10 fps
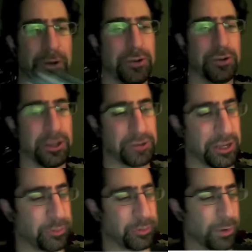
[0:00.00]
in
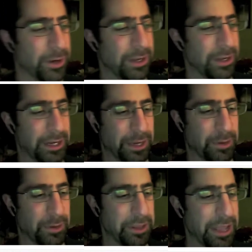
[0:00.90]
transport. Like one of
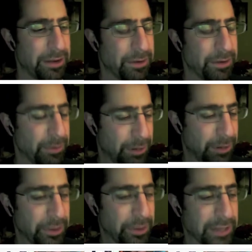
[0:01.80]
the
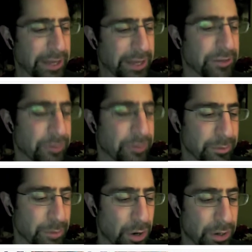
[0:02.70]
legs
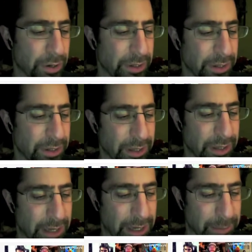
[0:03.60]
broke.
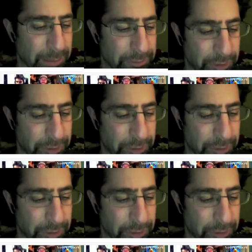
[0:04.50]
So they're